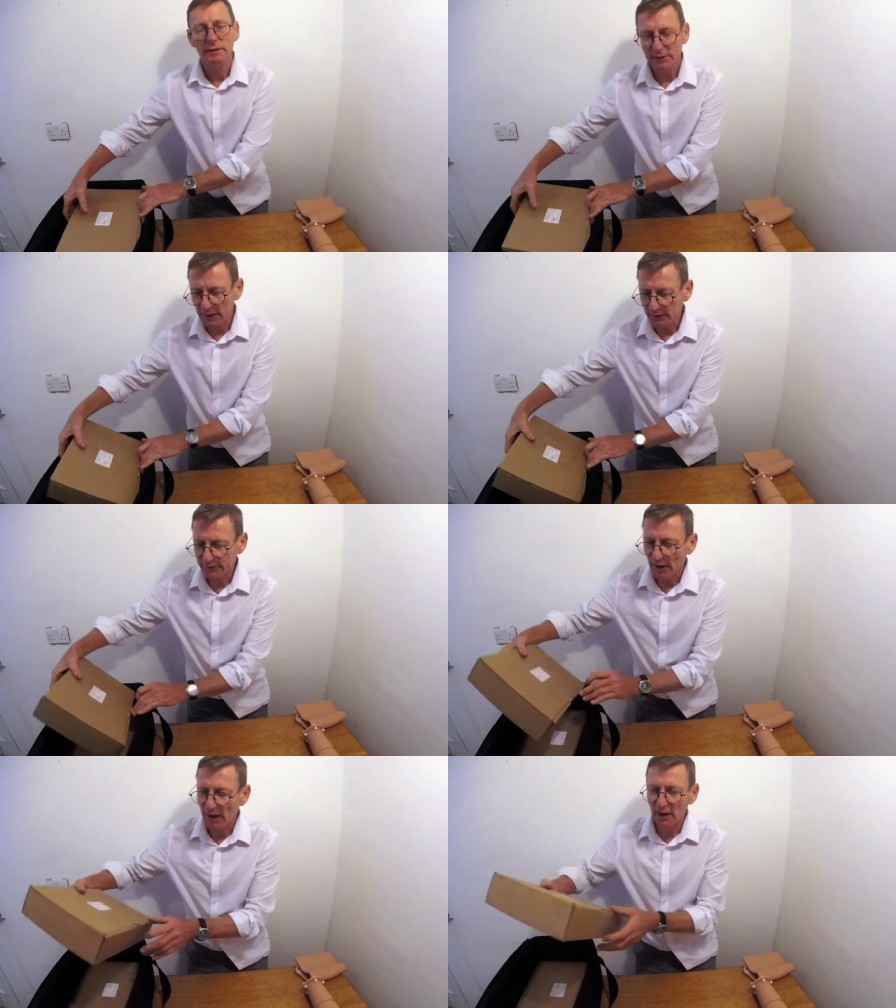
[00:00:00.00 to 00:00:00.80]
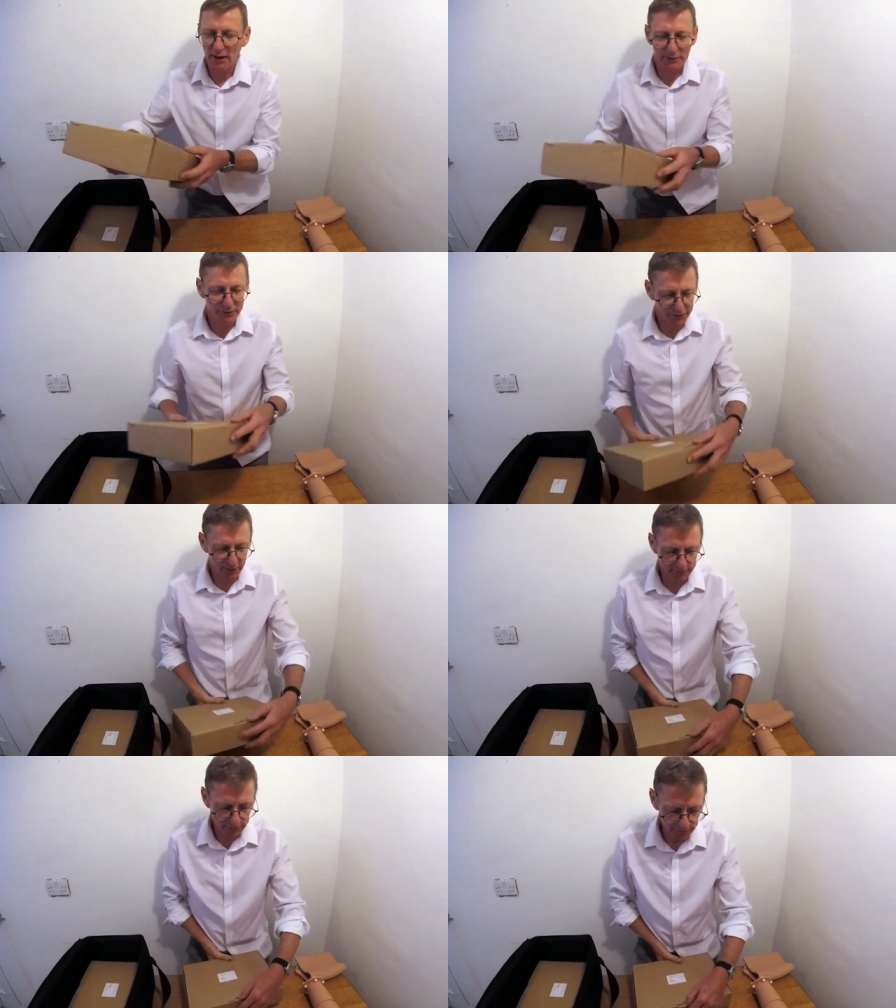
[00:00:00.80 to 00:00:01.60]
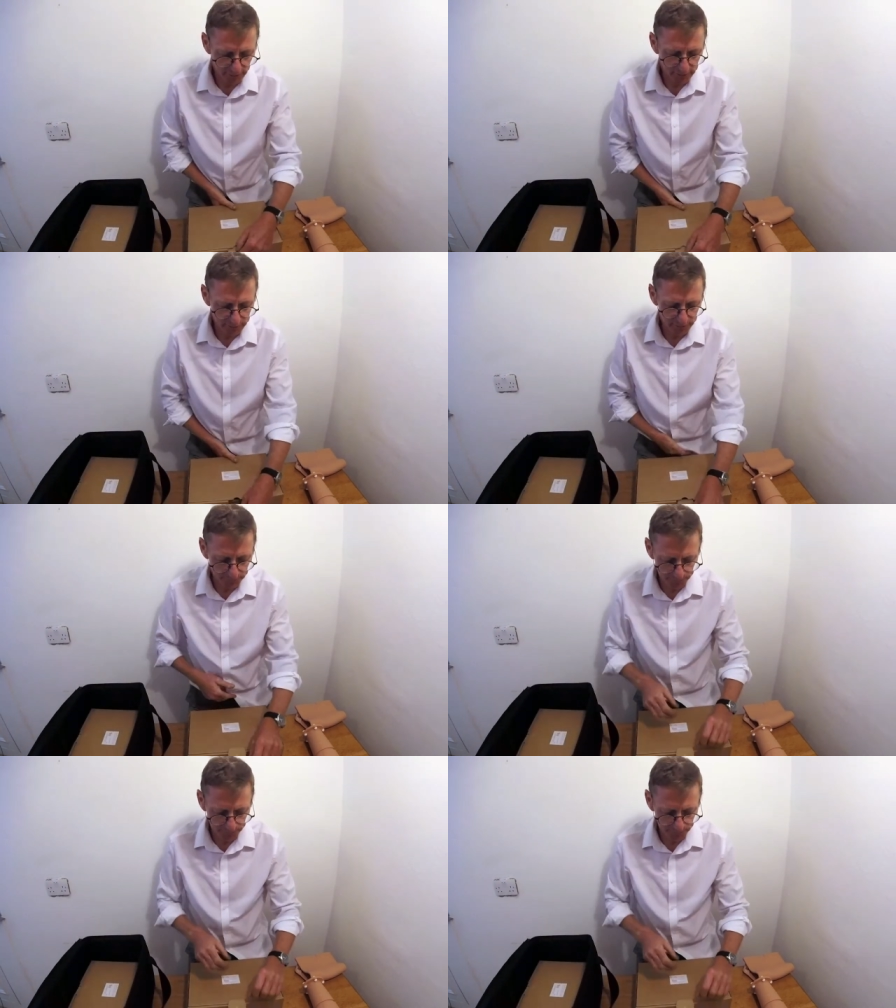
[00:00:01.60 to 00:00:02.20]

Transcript: These are the services.